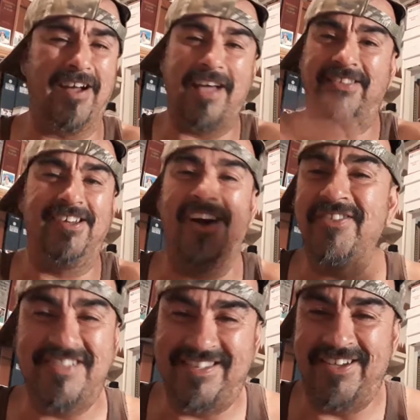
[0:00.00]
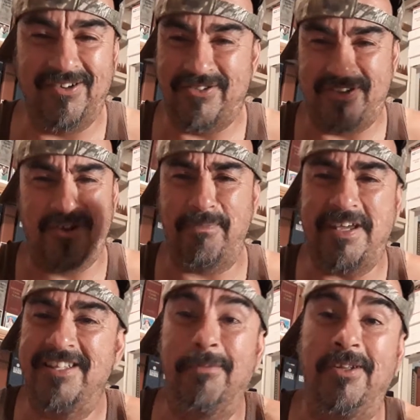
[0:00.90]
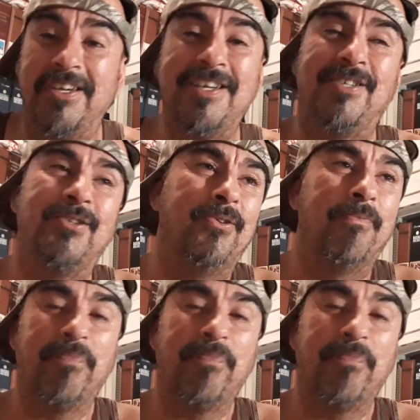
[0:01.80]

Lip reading: I'd done all these deals, PWE too.